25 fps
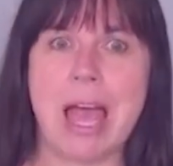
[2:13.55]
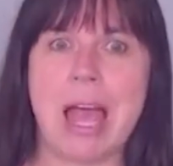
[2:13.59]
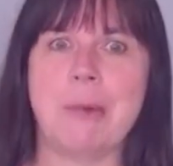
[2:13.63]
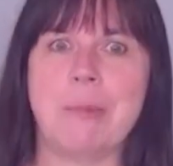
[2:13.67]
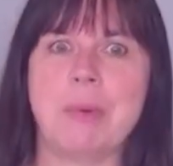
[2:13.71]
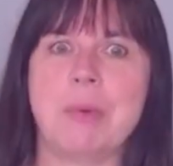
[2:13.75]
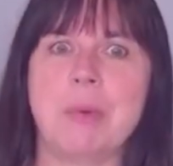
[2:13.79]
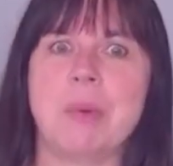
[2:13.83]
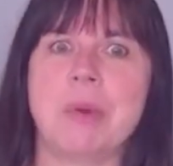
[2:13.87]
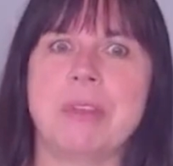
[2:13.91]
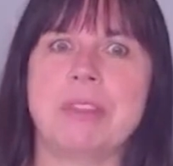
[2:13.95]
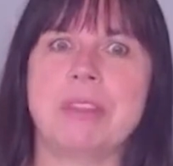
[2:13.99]

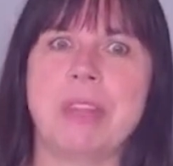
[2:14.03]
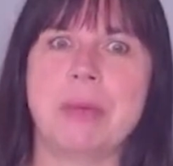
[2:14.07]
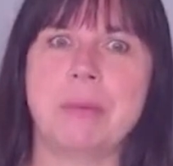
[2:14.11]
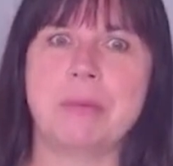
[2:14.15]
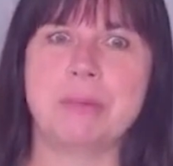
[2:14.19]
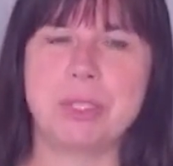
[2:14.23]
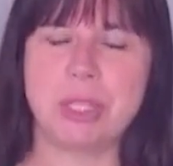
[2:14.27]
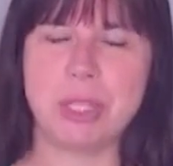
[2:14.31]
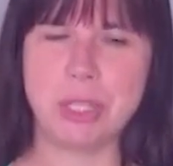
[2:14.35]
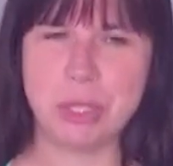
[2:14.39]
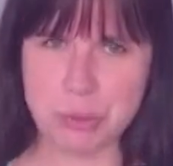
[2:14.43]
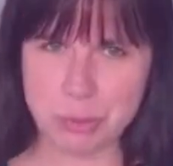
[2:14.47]
and we want
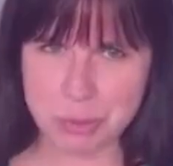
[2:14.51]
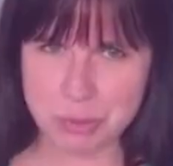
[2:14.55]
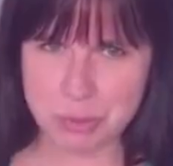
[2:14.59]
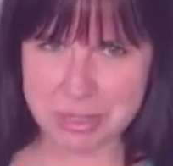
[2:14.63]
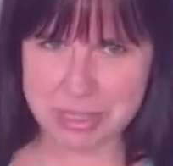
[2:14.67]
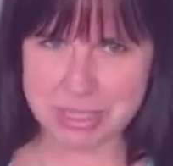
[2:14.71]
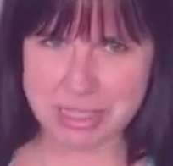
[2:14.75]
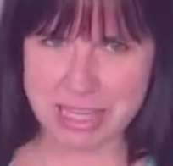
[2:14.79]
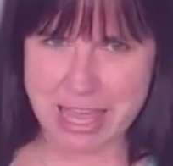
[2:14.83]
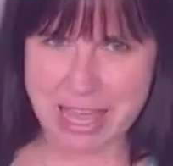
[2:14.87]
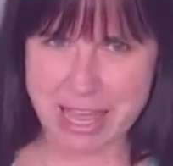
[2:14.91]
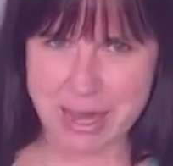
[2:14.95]
them to
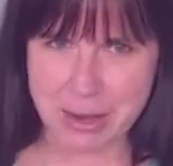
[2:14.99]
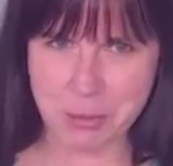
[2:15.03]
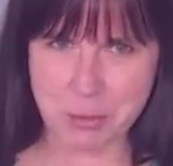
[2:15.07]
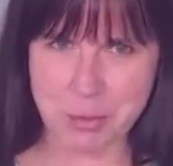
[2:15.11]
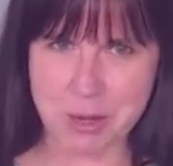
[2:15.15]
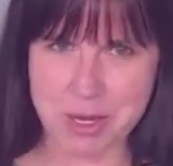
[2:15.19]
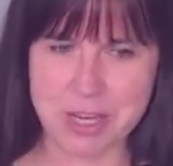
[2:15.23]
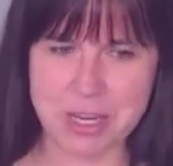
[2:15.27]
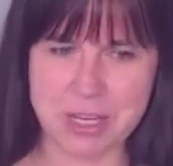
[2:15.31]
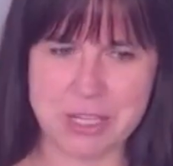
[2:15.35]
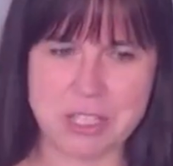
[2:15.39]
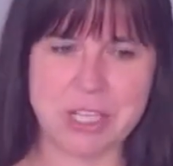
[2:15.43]
use
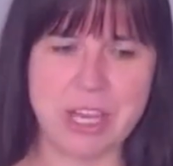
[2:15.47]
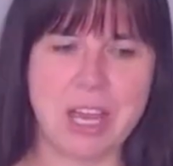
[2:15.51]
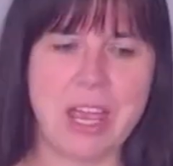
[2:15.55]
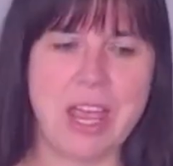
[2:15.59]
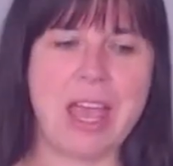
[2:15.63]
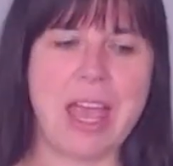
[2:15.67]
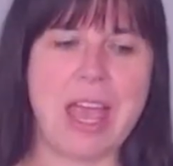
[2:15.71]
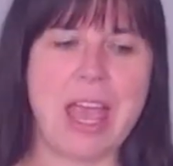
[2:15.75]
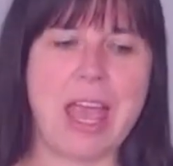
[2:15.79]
language,